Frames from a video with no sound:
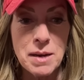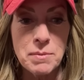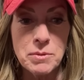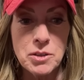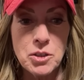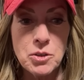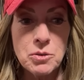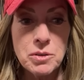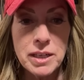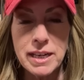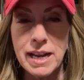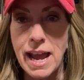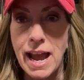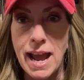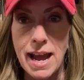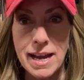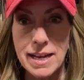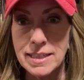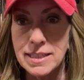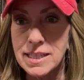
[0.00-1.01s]
you can
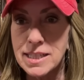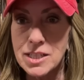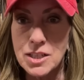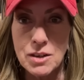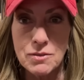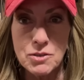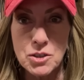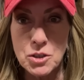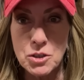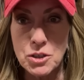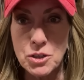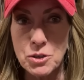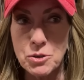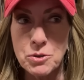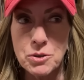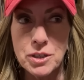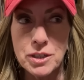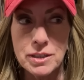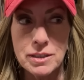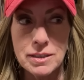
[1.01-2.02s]
add stuff to it.
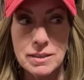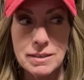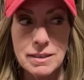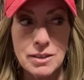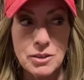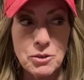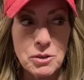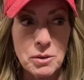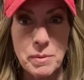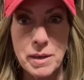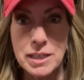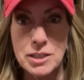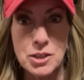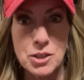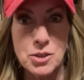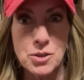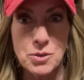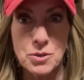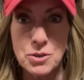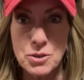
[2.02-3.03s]
You can make
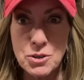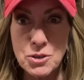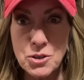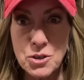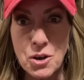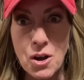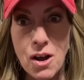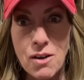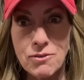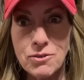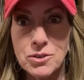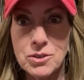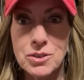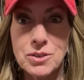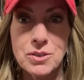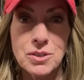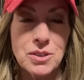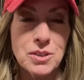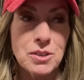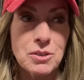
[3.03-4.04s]
dessert
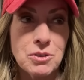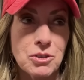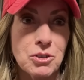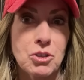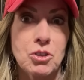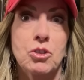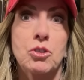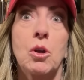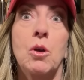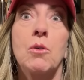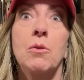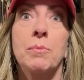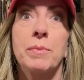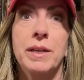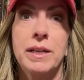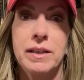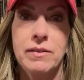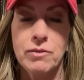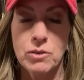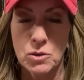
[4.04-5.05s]
chaffles. There's so
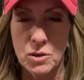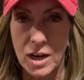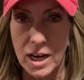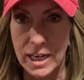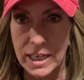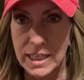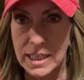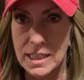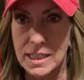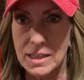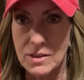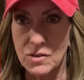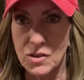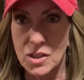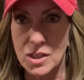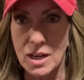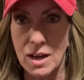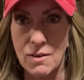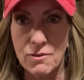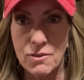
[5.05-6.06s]
many varieties of
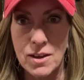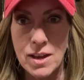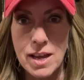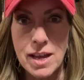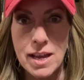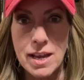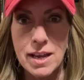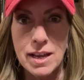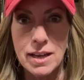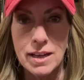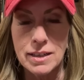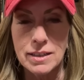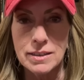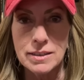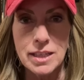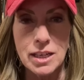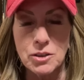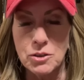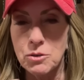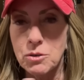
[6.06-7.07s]
stuff
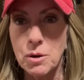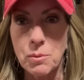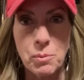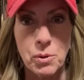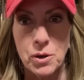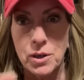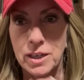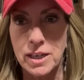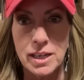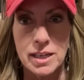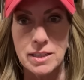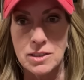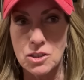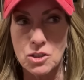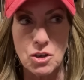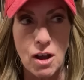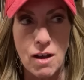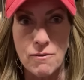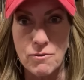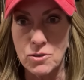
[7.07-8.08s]
that you could put in
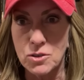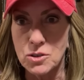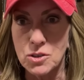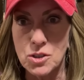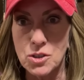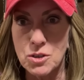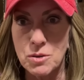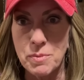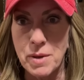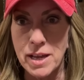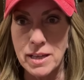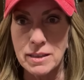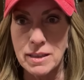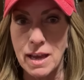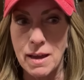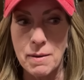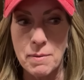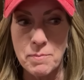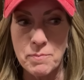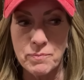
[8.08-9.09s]
chaffles to make
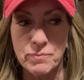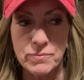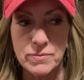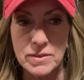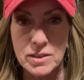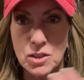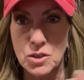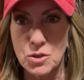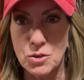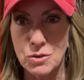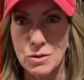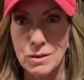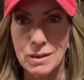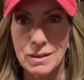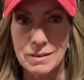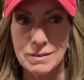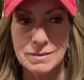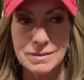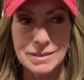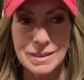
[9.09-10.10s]
them
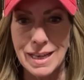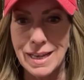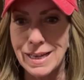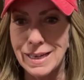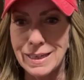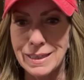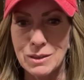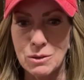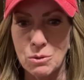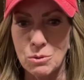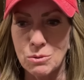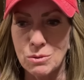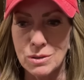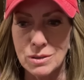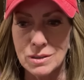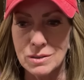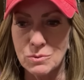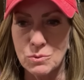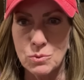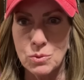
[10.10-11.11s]
dessert like
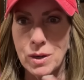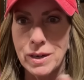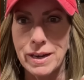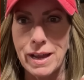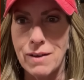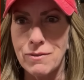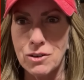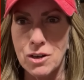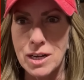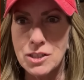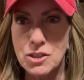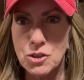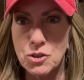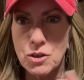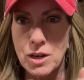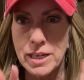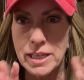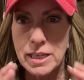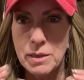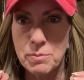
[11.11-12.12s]
or whatever. I just
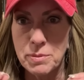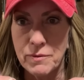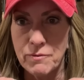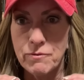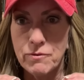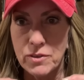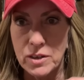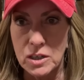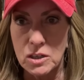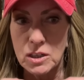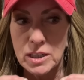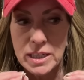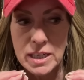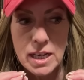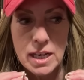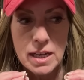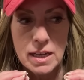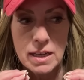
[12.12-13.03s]
try to keep them very